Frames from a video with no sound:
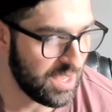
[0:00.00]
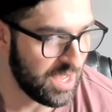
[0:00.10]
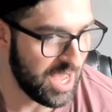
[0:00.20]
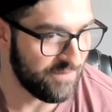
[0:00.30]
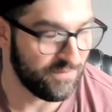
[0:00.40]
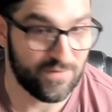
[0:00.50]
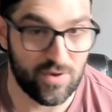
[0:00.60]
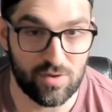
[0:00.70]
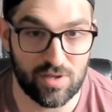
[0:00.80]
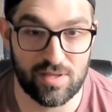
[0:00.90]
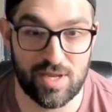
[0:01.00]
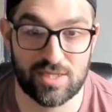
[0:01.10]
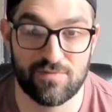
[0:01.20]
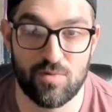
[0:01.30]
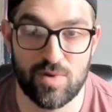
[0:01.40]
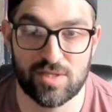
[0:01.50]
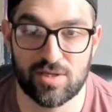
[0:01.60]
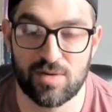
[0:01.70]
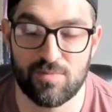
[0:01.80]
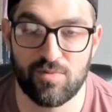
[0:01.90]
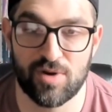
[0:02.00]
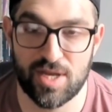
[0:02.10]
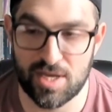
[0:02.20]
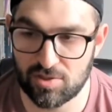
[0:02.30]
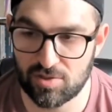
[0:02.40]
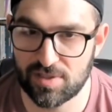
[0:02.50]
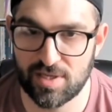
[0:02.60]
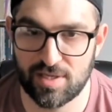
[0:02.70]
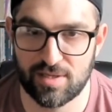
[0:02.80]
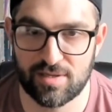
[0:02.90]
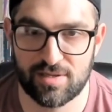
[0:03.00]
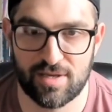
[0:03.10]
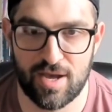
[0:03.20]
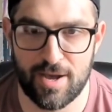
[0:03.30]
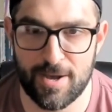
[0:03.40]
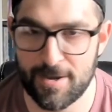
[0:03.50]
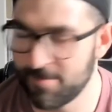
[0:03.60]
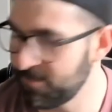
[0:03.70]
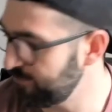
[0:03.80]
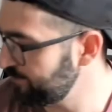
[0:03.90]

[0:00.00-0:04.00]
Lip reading: I have the next few weeks are going to be pretty interesting. I